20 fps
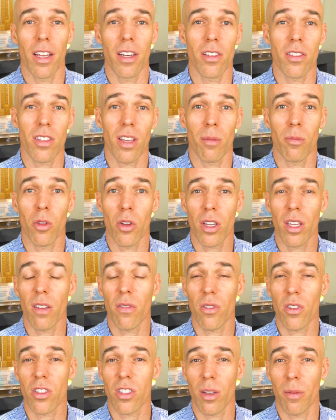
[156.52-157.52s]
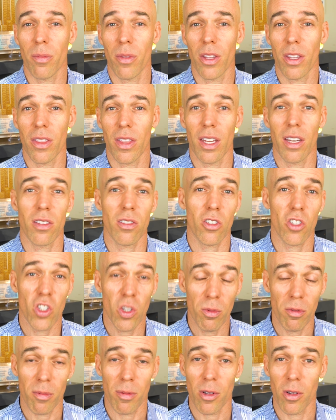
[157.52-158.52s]
And you say, I'm looking for something that is
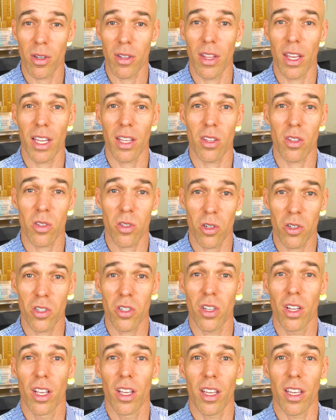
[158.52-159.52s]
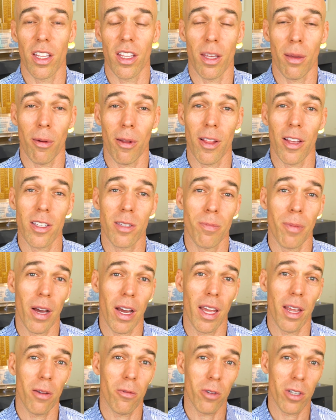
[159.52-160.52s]
assumable. And they can search in the MLS
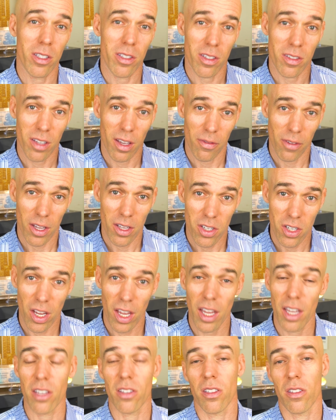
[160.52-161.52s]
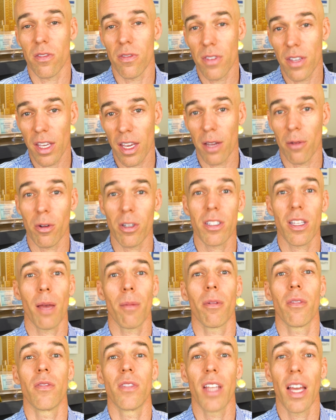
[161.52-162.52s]
by is this FHA? Is this VA? What
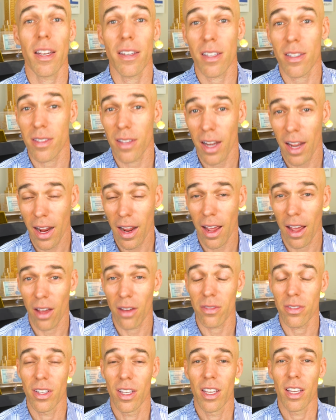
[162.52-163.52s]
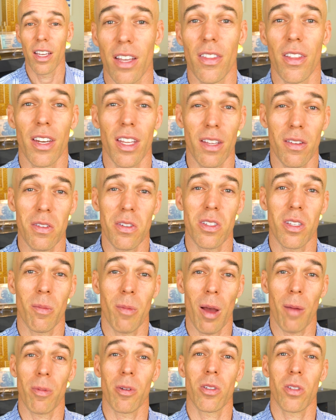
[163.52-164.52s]
type of debt does it have? And then it gives you
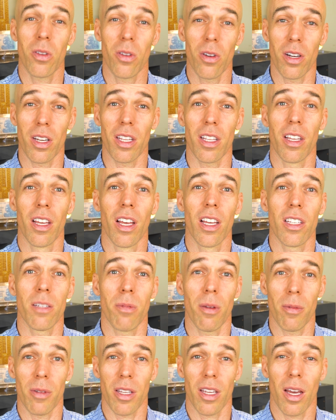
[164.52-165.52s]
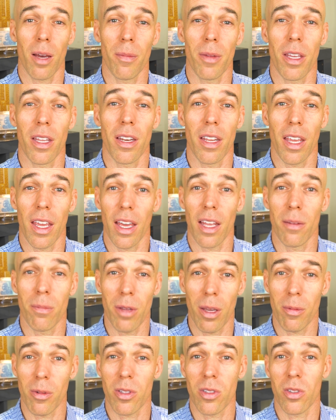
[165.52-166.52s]
some opportunity to be able to come in and
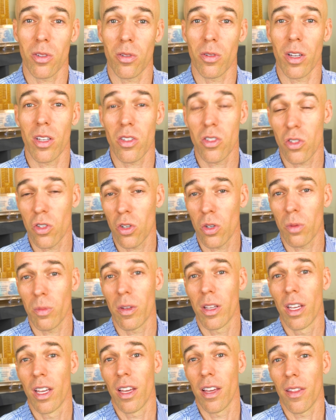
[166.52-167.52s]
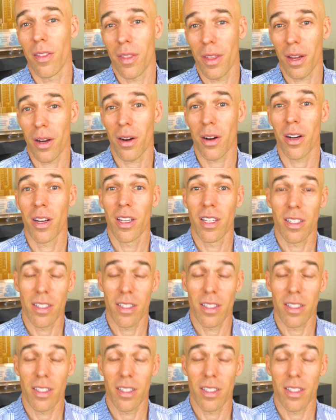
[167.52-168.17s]
be able to assume their